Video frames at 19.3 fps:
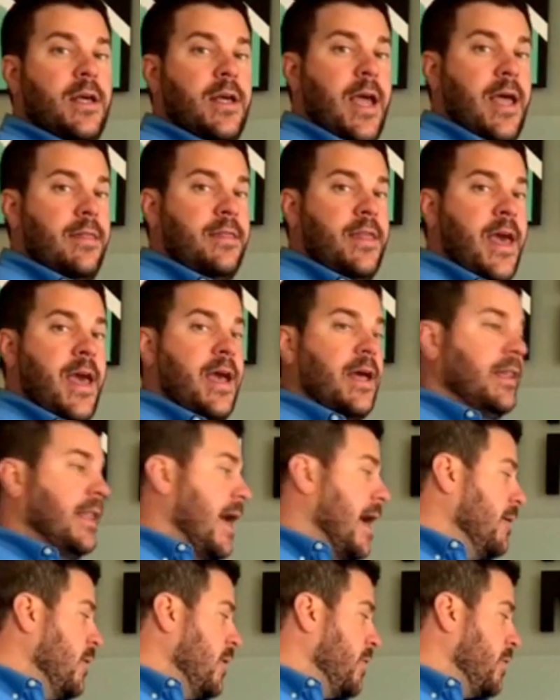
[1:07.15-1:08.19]
and they
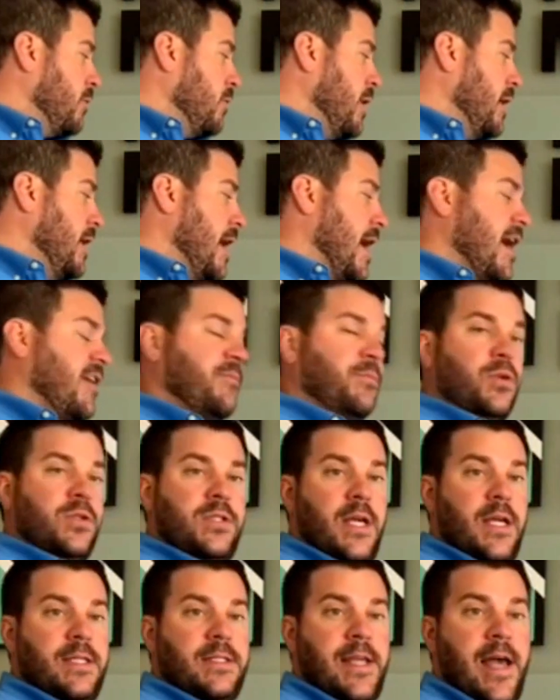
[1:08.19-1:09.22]
allow a
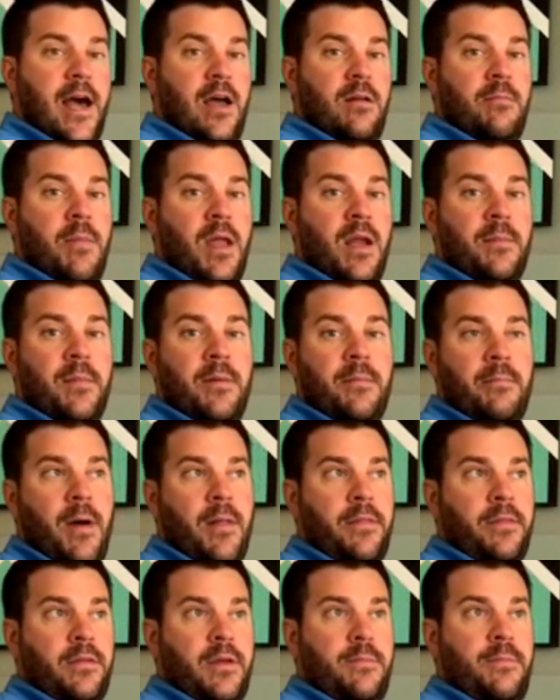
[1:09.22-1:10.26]
3.5% down minimum
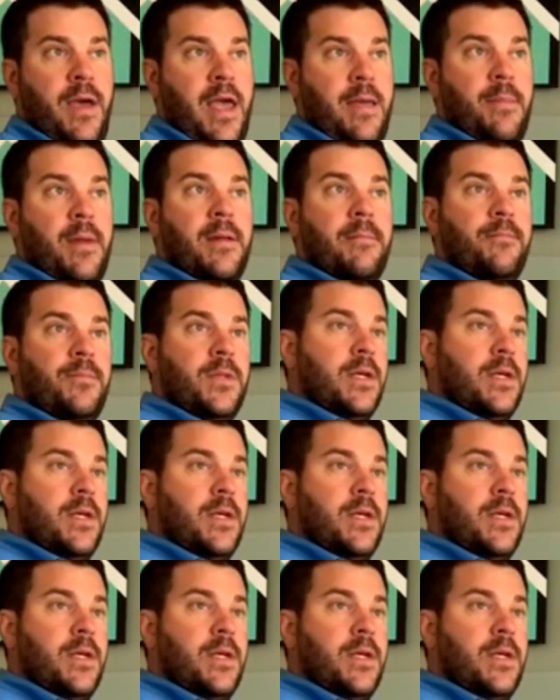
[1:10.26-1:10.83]
monthly payment.